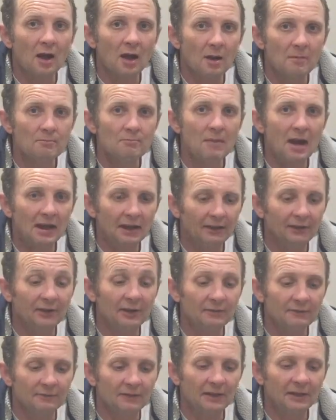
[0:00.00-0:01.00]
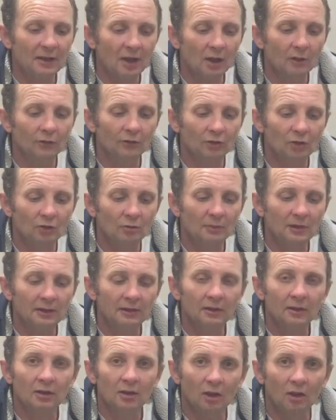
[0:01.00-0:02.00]
amazing videos coming
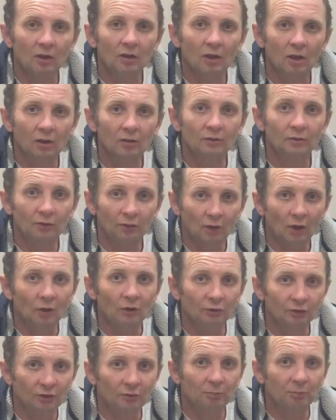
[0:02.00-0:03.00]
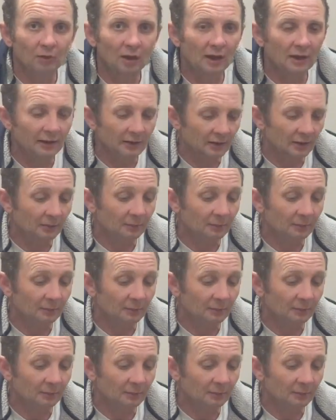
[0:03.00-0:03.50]
on spraying.